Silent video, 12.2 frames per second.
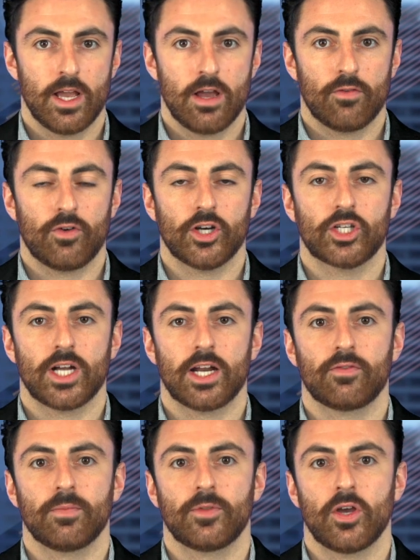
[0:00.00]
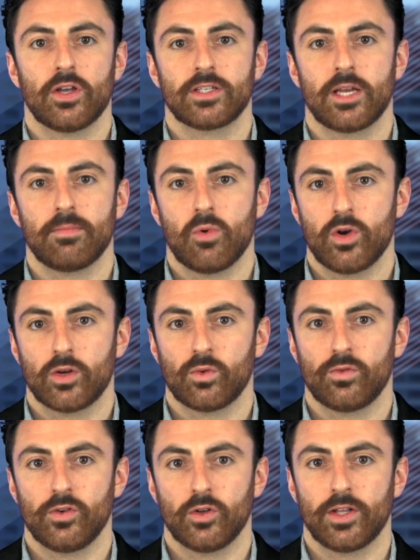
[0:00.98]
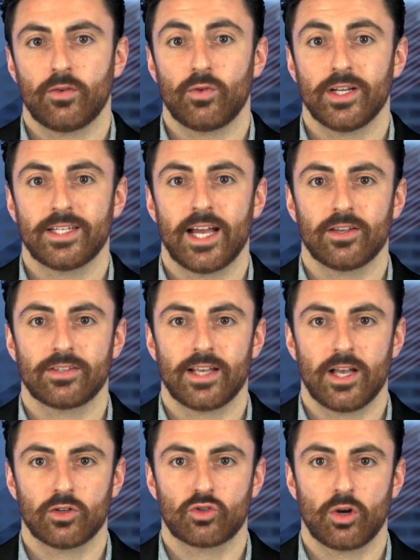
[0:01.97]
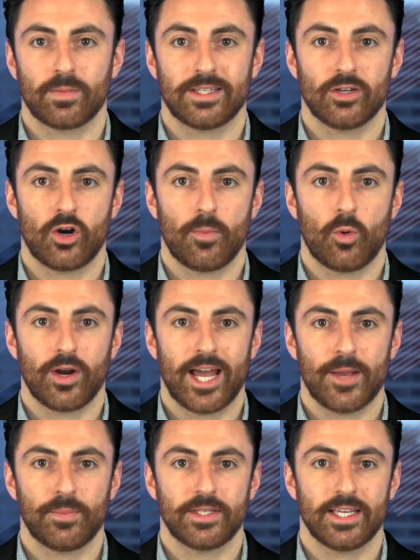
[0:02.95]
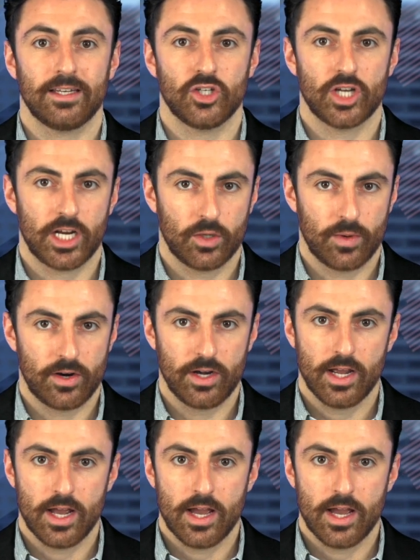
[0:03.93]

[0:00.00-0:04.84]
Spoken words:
Fresh data from Thursday morning revealed that retail sales dropped 0.8% in January.